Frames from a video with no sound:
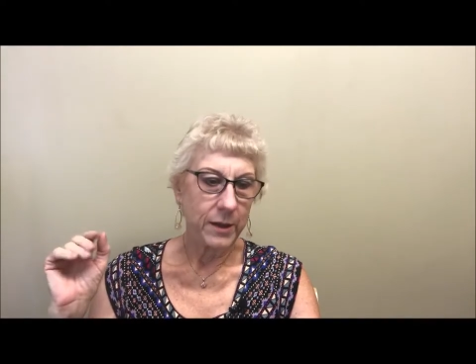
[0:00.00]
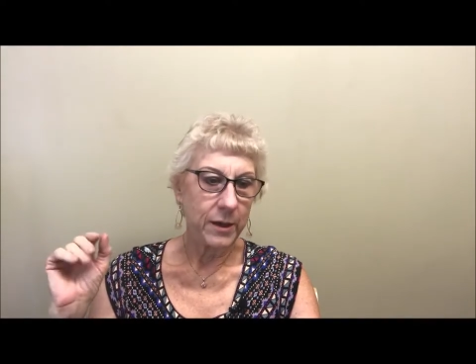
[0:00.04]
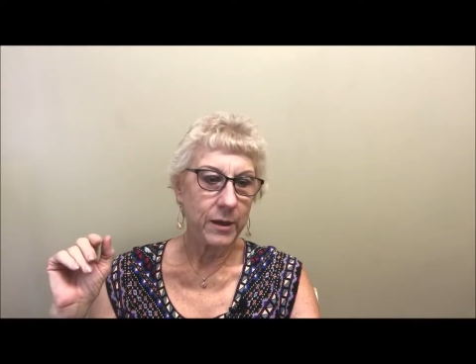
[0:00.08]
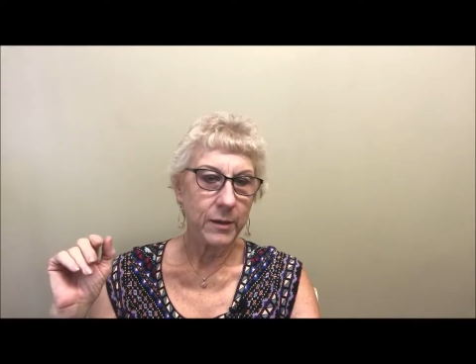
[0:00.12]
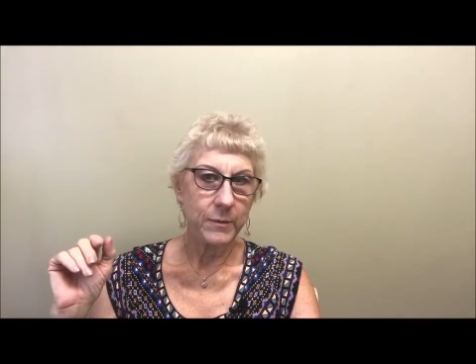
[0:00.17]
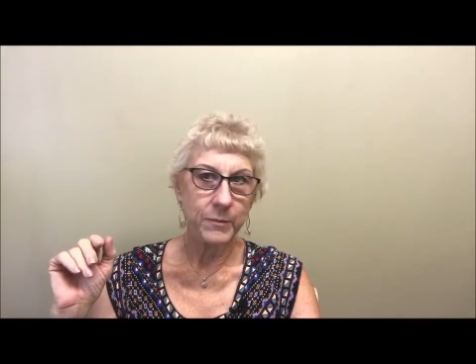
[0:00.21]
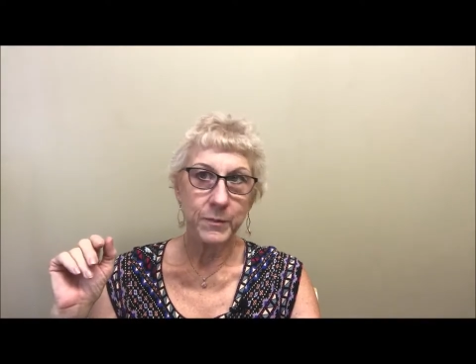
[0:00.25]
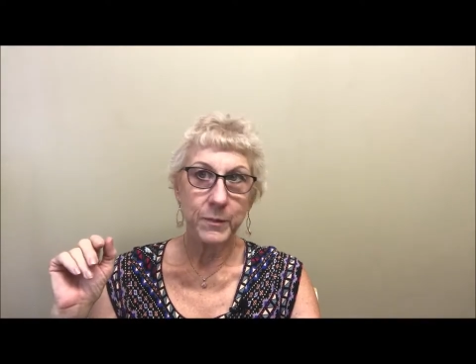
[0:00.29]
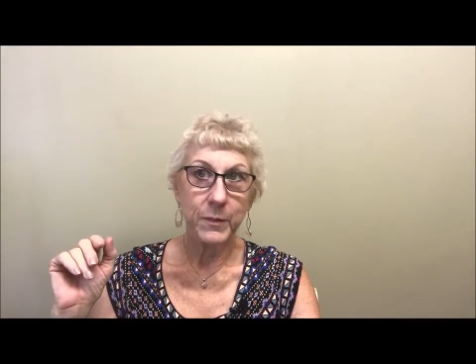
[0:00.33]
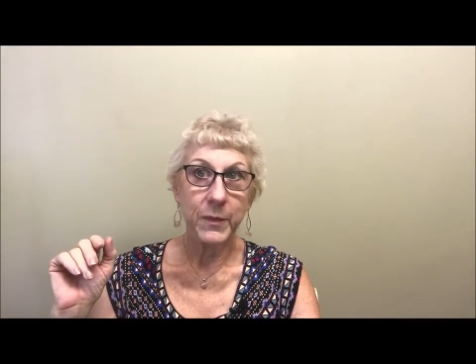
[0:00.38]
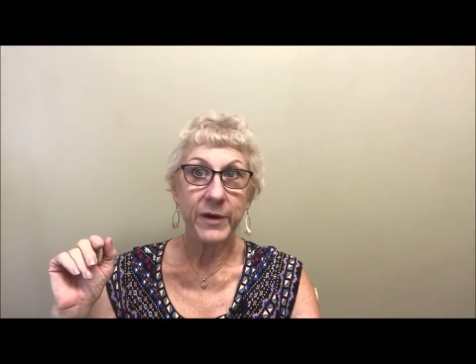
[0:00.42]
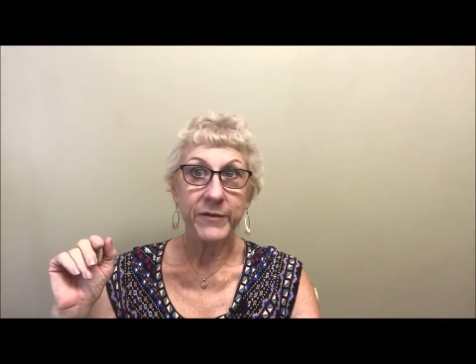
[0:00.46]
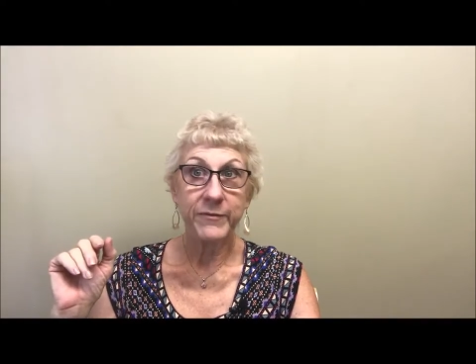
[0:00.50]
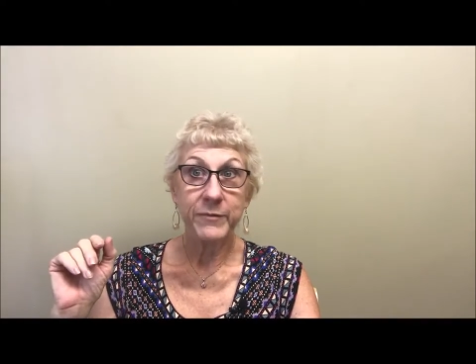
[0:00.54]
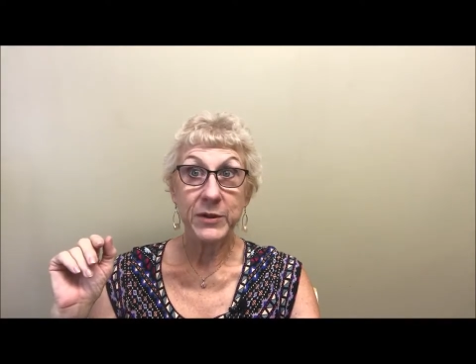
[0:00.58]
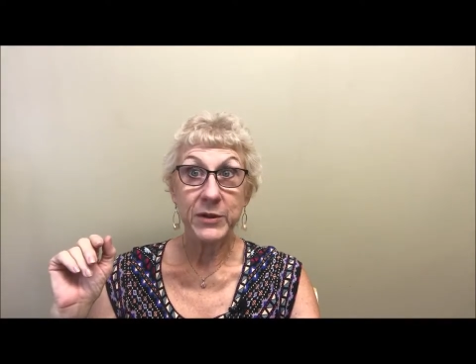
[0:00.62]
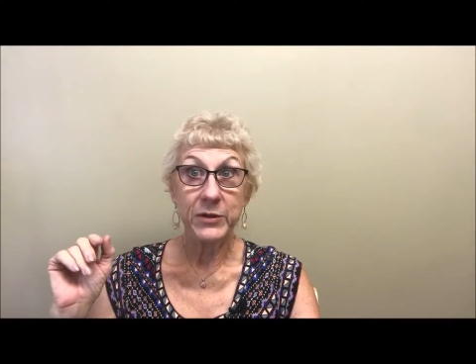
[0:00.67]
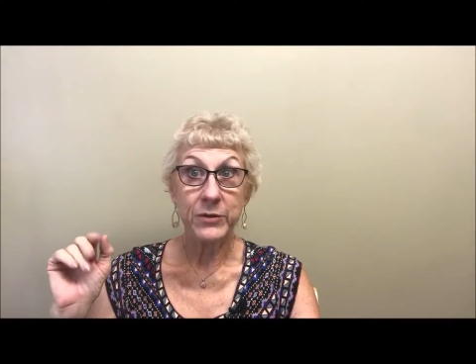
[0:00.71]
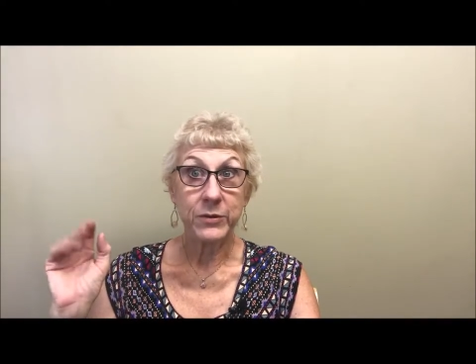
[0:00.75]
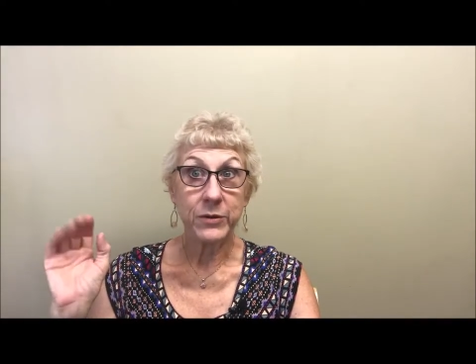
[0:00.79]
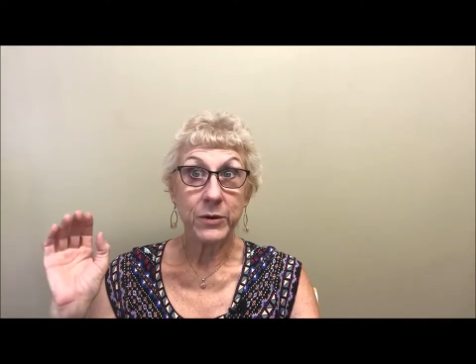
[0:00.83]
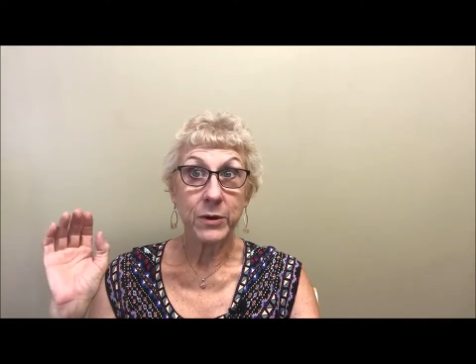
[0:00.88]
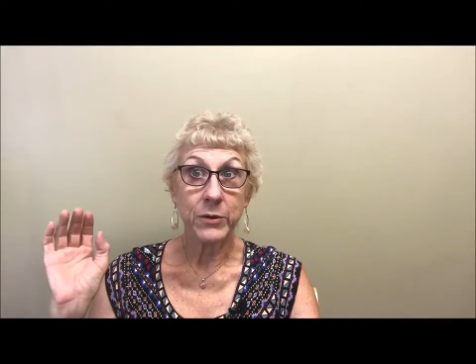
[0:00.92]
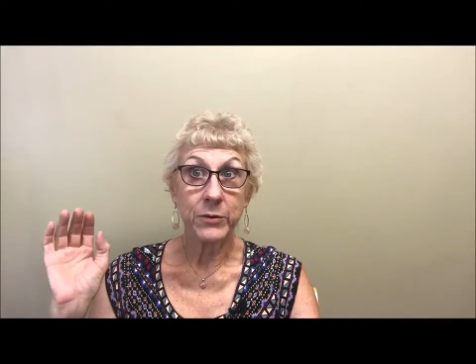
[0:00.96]
I'm, I've
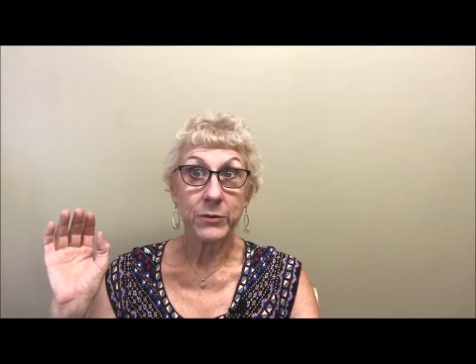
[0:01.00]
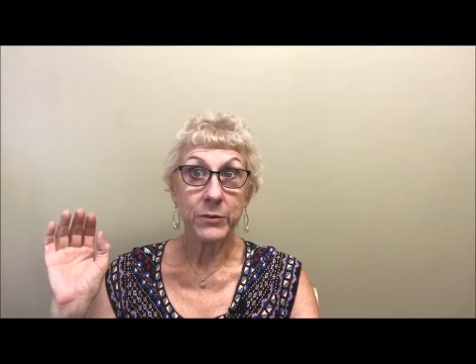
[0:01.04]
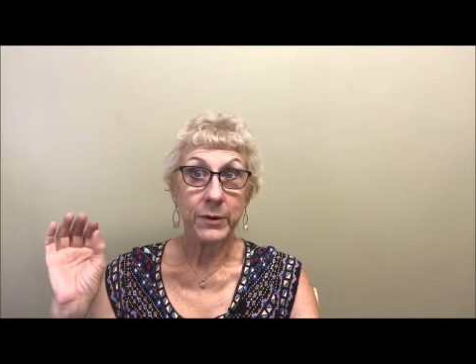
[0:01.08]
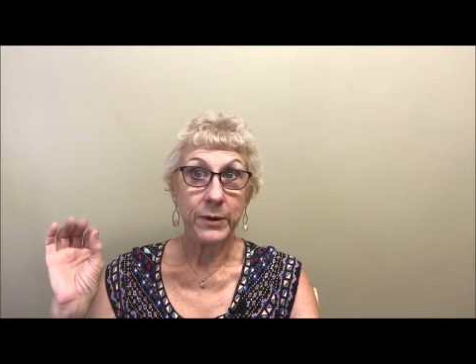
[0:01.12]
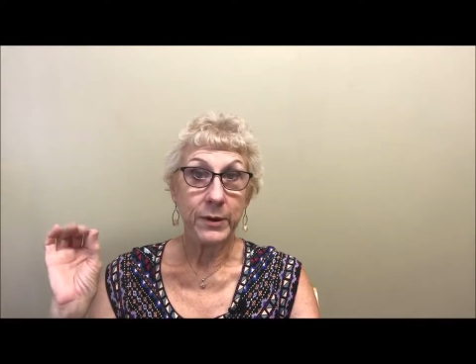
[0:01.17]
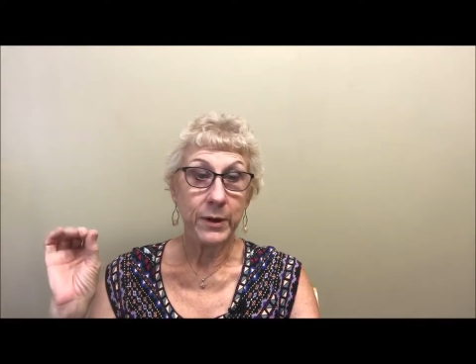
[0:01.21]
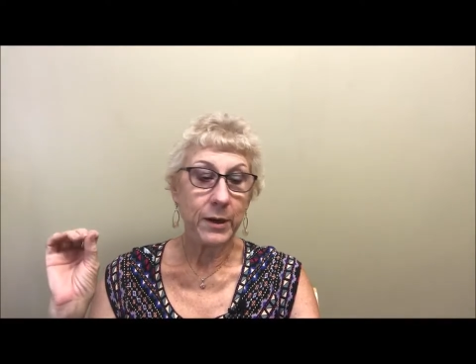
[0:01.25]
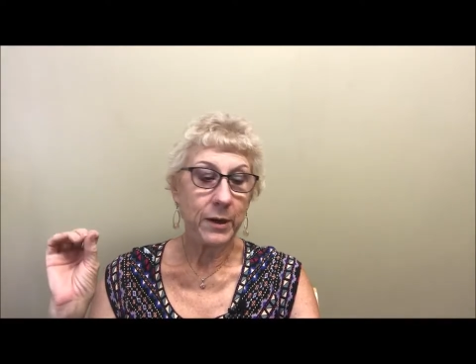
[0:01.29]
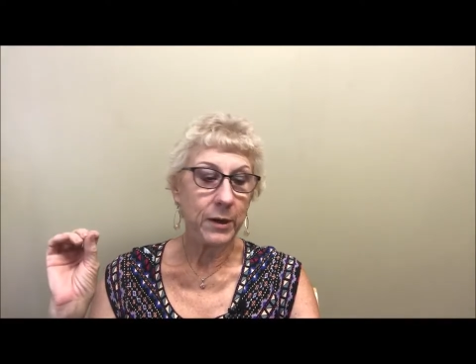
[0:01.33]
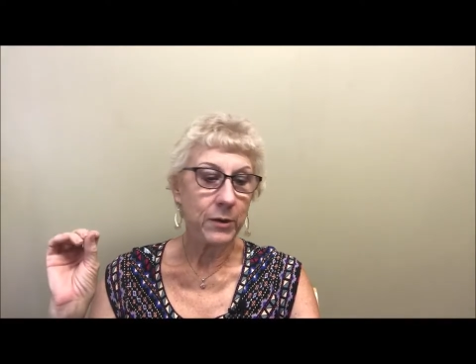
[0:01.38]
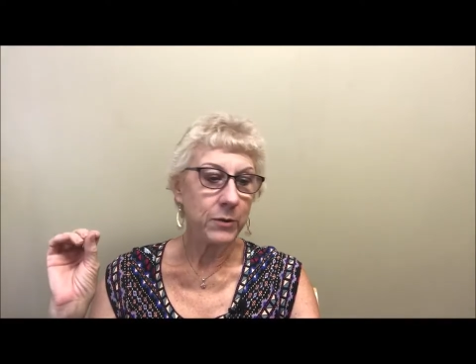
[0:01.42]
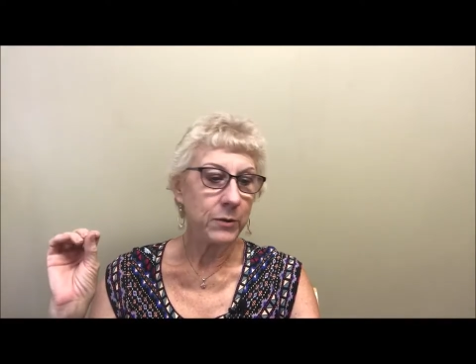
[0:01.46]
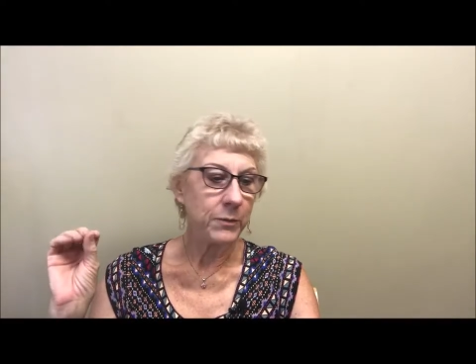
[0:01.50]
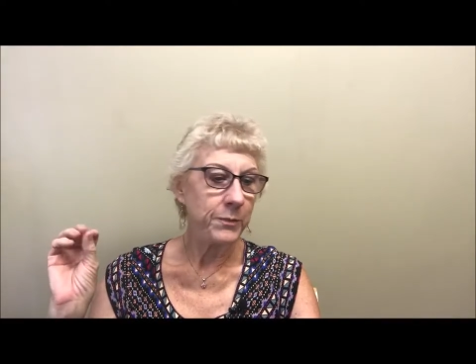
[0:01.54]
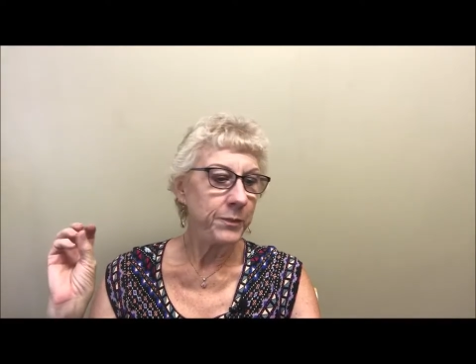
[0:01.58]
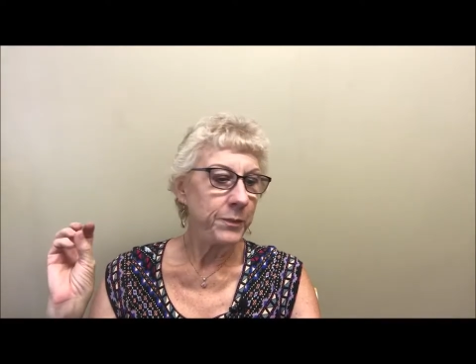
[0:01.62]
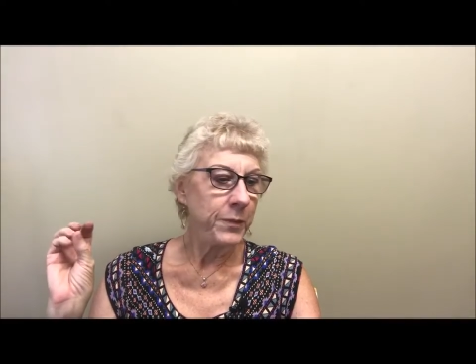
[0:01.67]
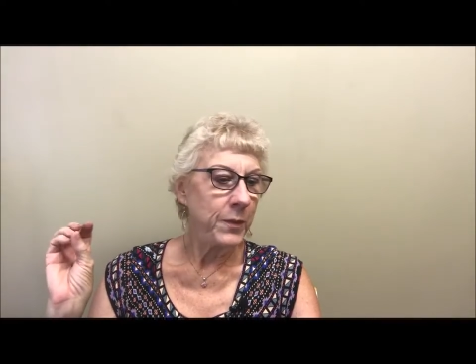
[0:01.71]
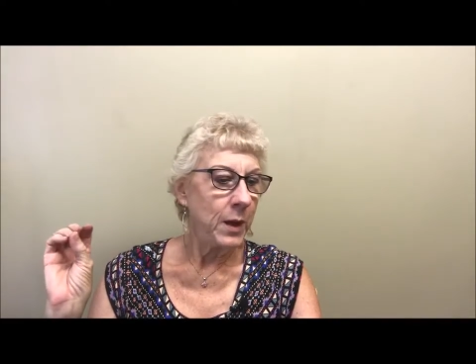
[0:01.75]
been thrown now.